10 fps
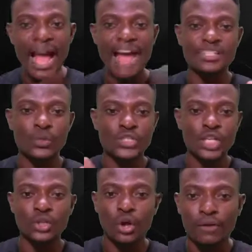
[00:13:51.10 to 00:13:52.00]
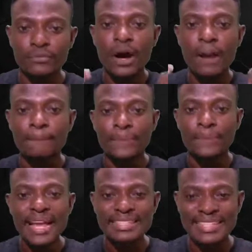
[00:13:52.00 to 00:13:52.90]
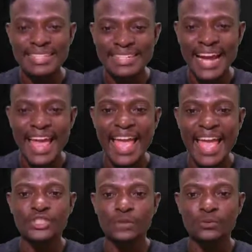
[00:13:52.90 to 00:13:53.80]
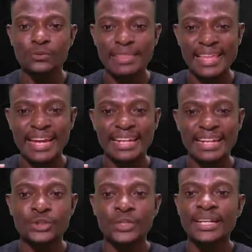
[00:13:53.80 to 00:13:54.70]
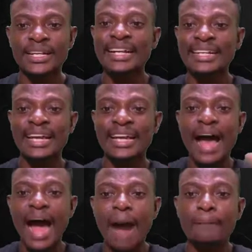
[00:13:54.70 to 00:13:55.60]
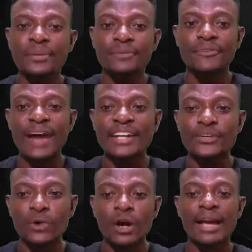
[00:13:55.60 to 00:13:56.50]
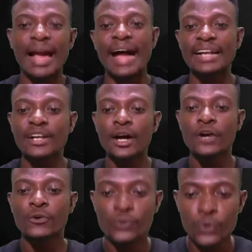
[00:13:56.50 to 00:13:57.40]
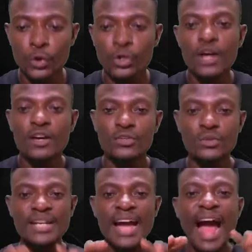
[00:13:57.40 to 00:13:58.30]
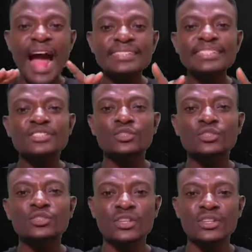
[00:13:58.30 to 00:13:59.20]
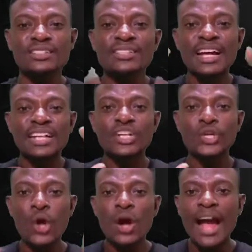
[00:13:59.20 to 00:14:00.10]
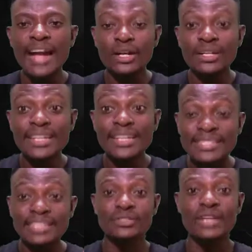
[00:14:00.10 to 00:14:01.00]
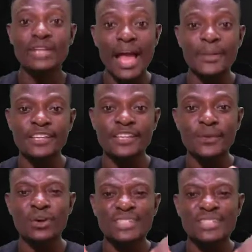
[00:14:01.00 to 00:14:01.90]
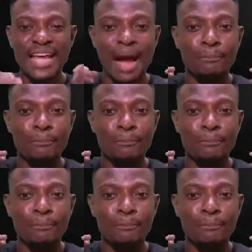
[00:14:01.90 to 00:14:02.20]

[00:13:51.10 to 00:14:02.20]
As a result of blasting their eardrums with electronically amplified rock and roll. So the answer to this question is, the young are not listening to their elders because they are